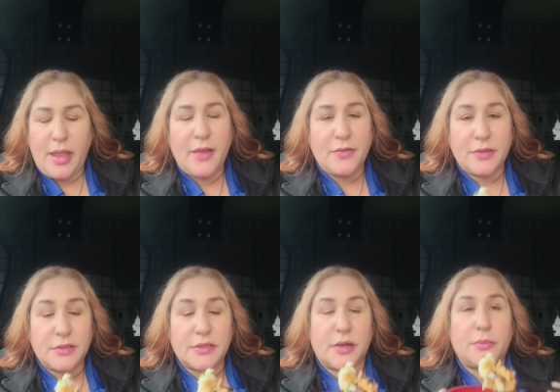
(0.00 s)

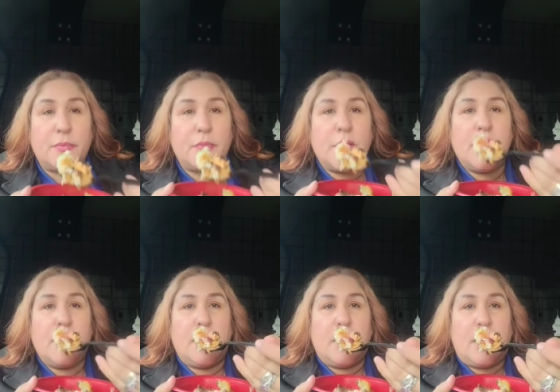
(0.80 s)
Everything's there.
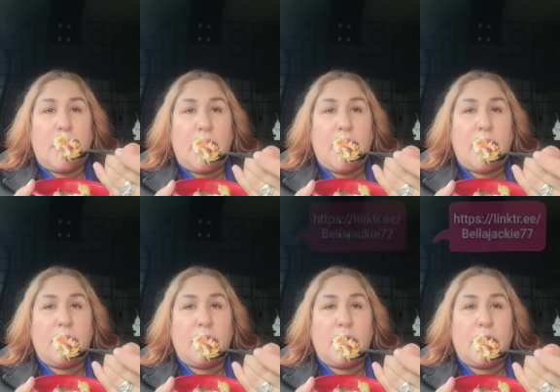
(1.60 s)
I
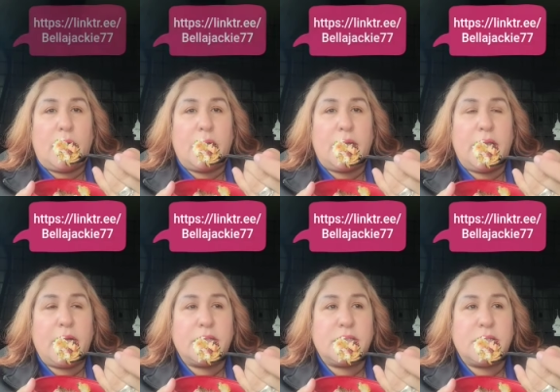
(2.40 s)
have a
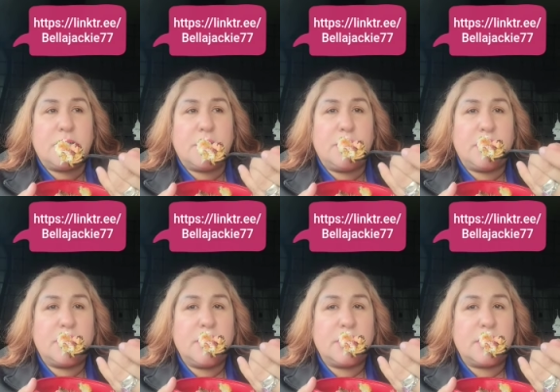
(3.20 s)
hair accessory
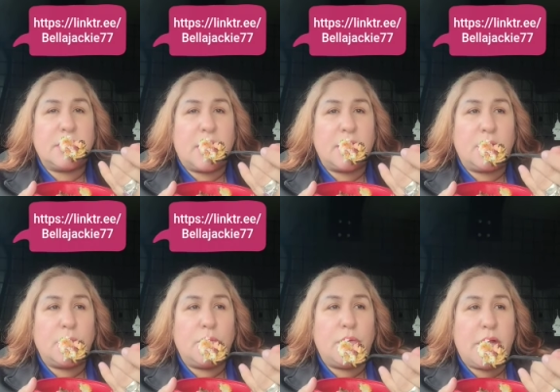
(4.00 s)
business because I
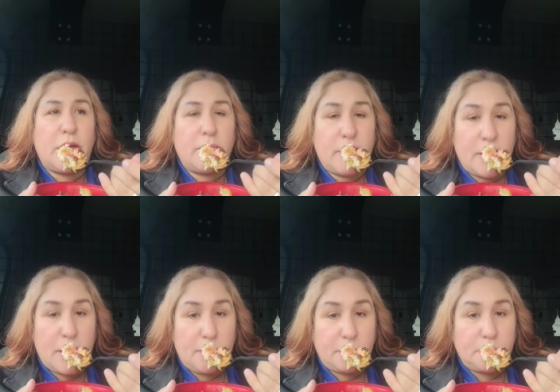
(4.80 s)
do hair and
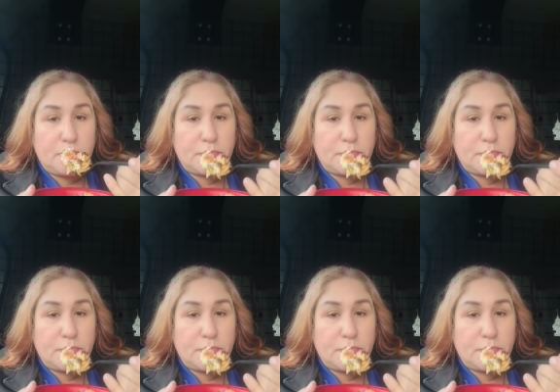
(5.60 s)
makeup.